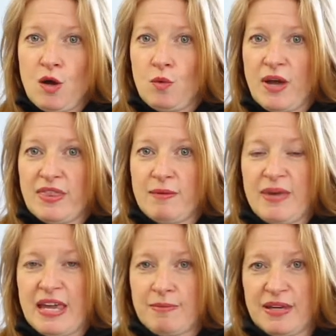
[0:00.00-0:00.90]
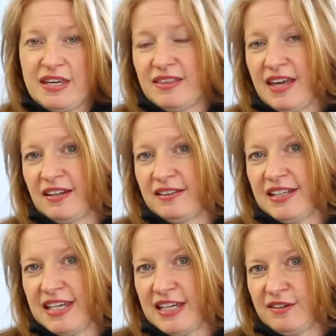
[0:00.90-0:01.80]
When the baby then
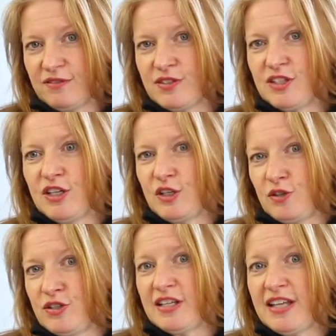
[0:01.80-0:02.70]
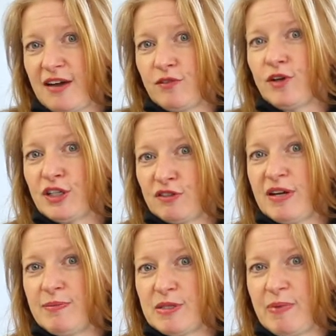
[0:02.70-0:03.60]
leaves, you still have all your
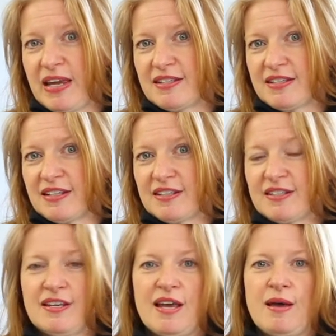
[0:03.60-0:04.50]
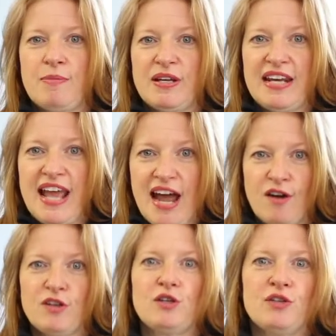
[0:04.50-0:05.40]
rib spaces, but
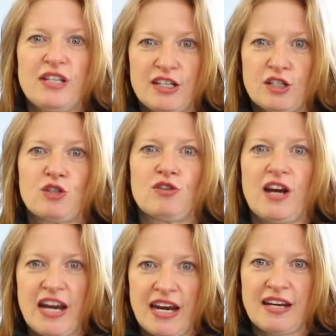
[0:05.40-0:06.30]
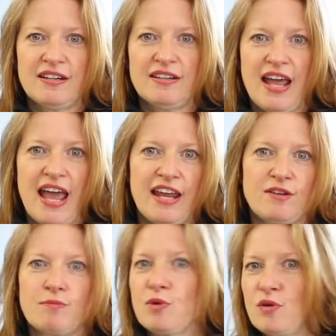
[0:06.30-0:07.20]
now you didn't train
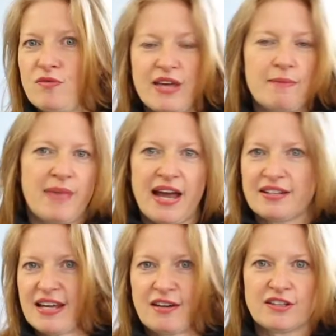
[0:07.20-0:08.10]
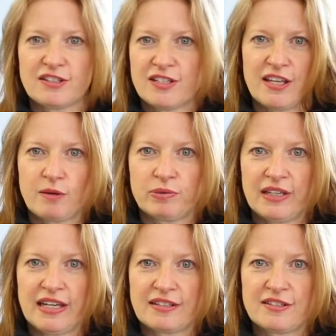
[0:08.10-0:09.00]
and move them back down into their
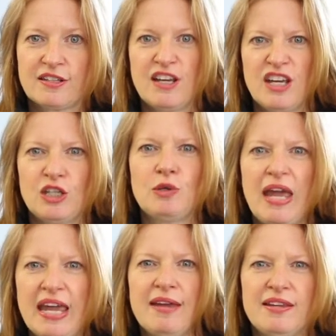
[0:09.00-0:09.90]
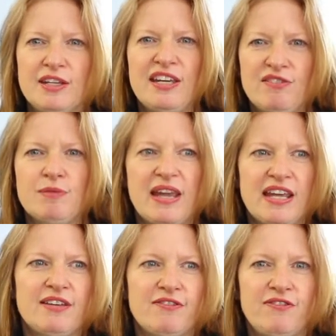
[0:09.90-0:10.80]
place. You even
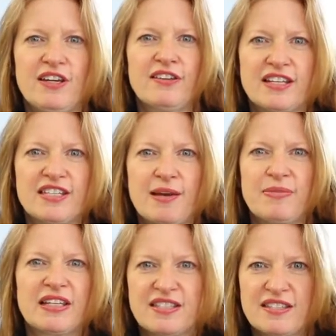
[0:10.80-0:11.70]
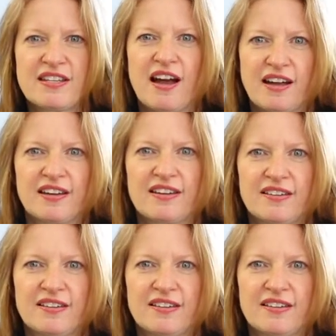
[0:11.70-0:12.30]
may feel that something's stuck.